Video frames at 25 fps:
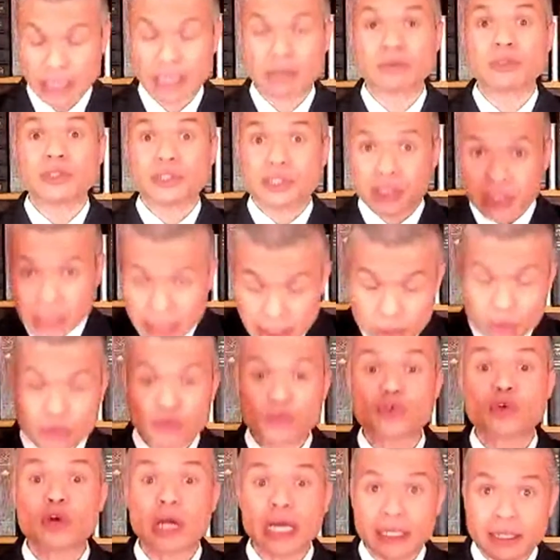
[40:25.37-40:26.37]
I would see
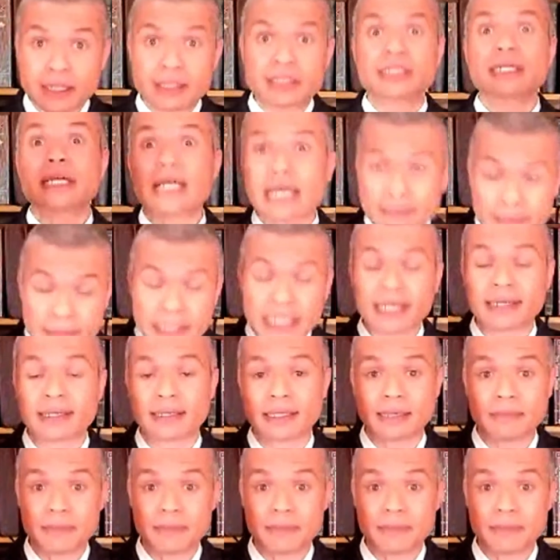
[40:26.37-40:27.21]
trucks coming.